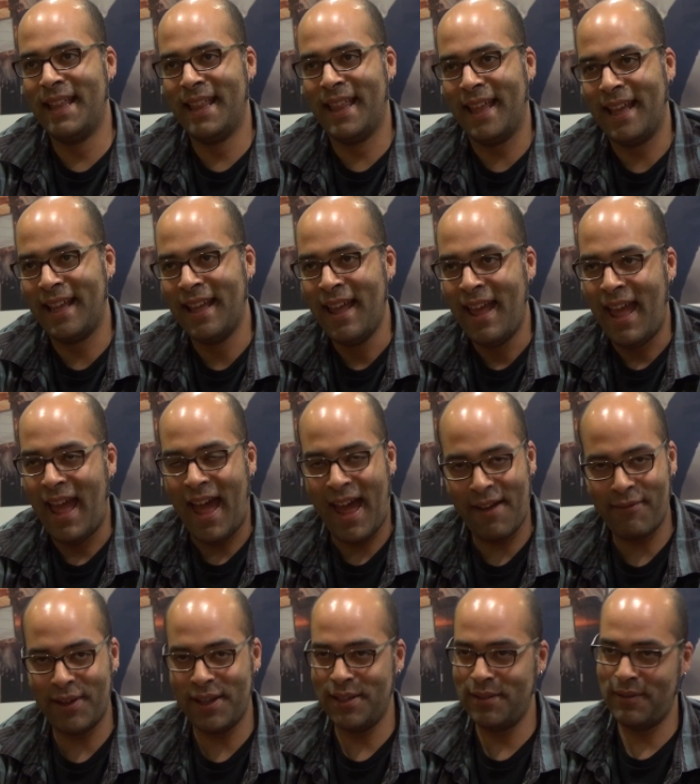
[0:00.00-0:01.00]
Like
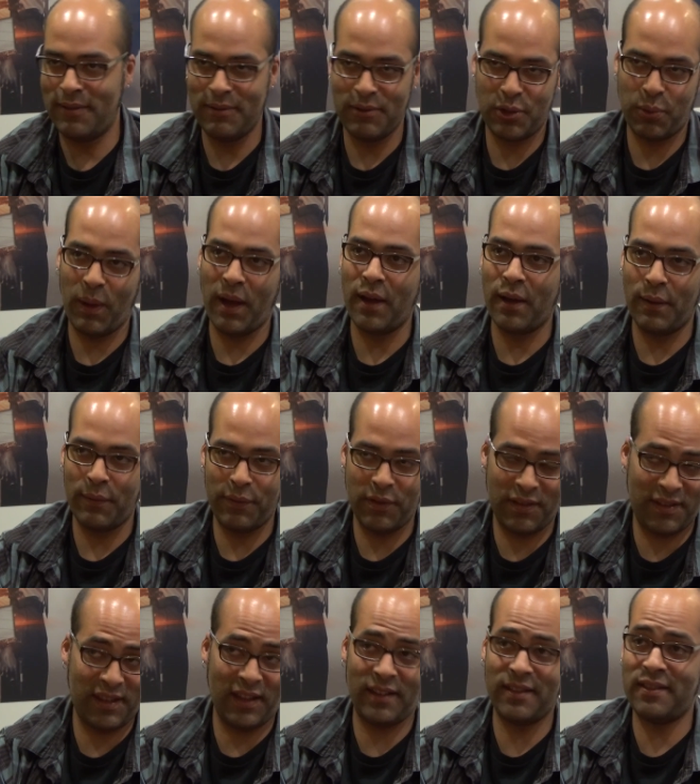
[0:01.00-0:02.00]
having 12,
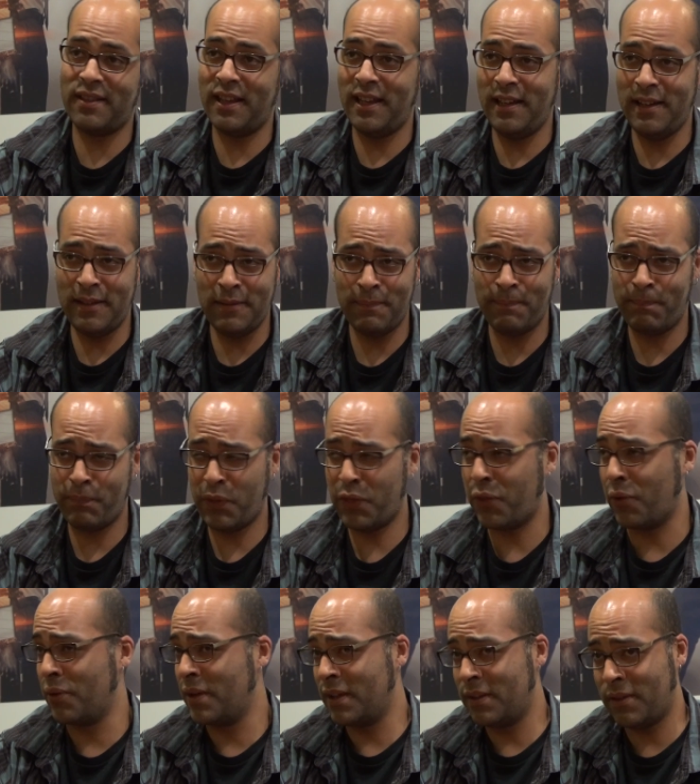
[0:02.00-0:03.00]
16,
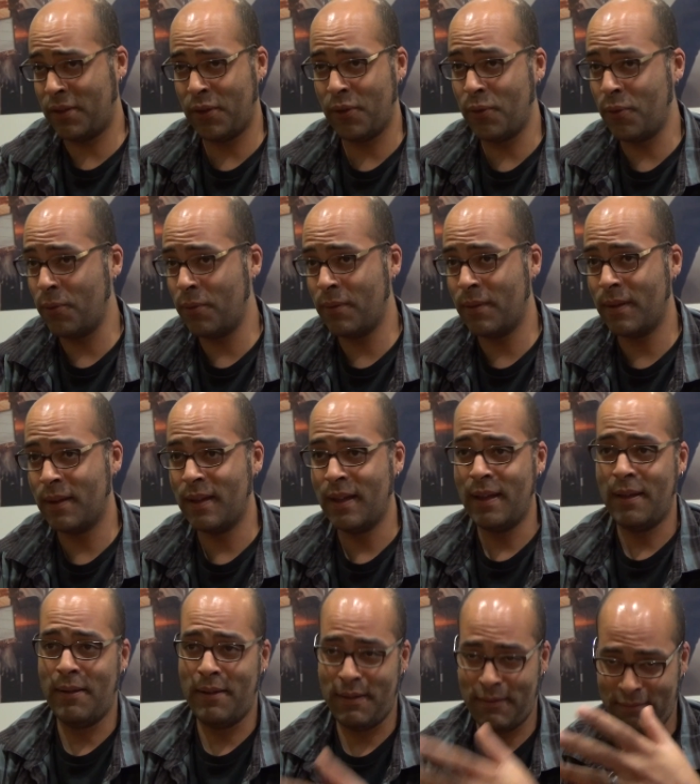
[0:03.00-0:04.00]
32
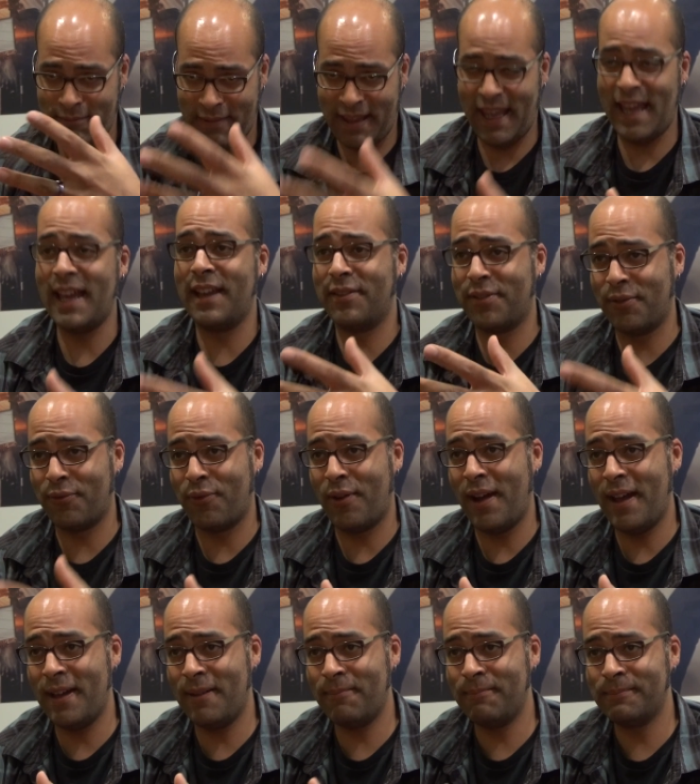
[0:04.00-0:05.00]
gigs of
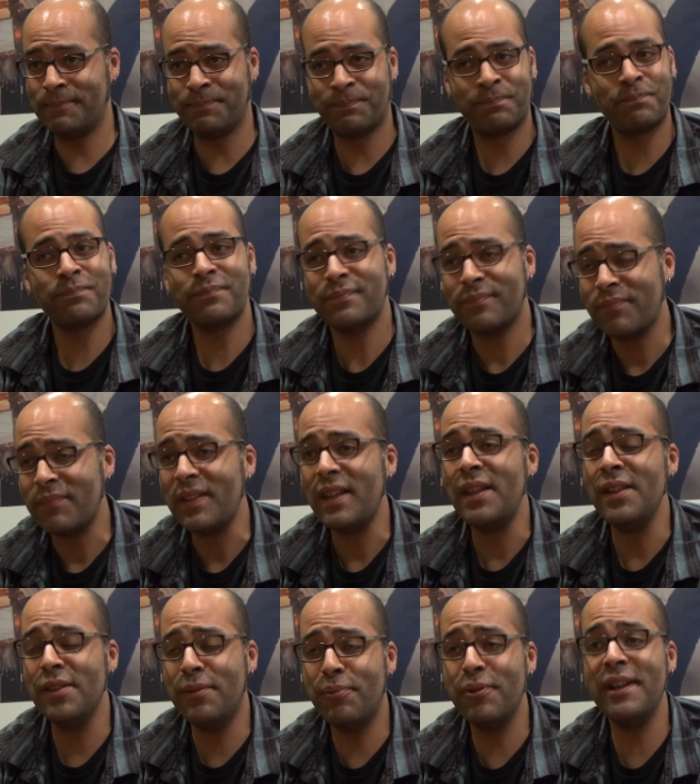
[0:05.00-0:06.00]
RAM,
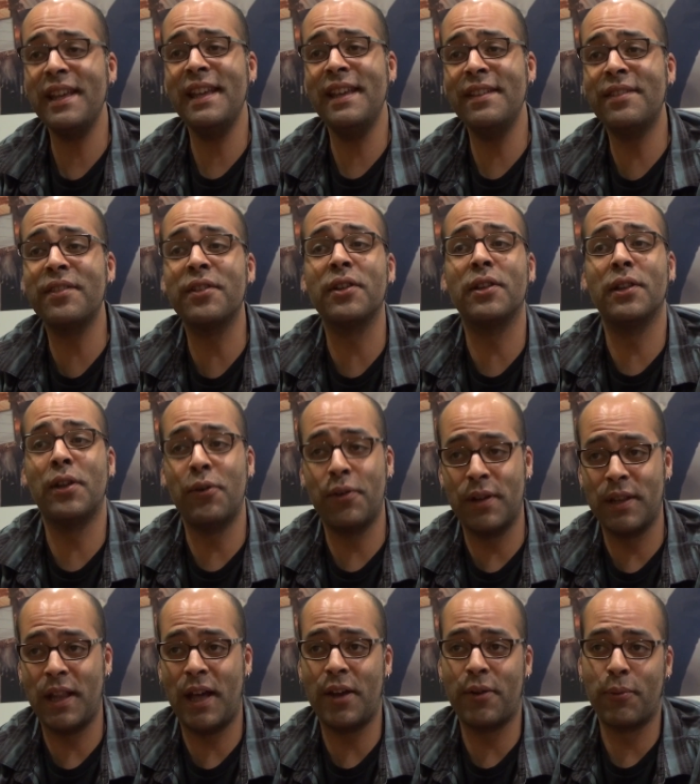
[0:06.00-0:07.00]
it's pretty easy to load
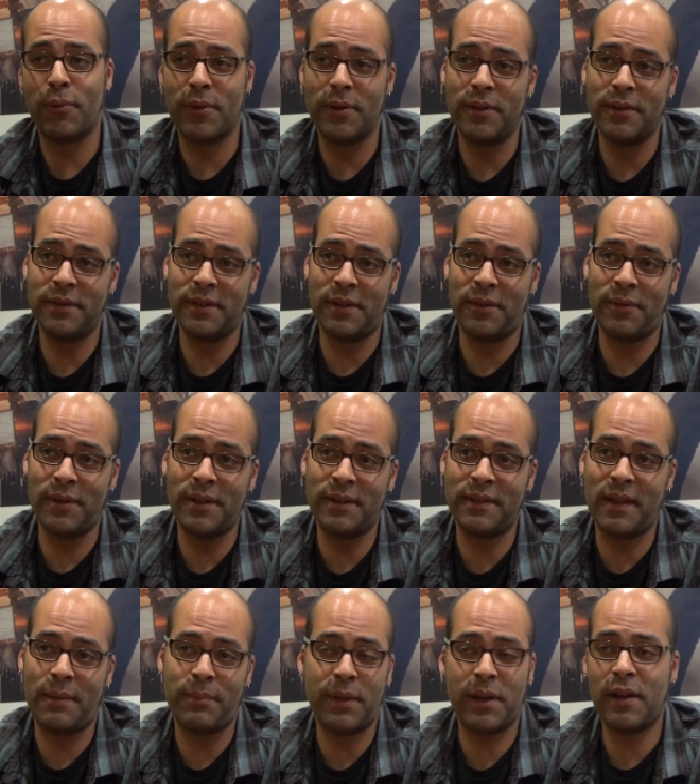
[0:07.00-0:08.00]
a lot of worlds in real time.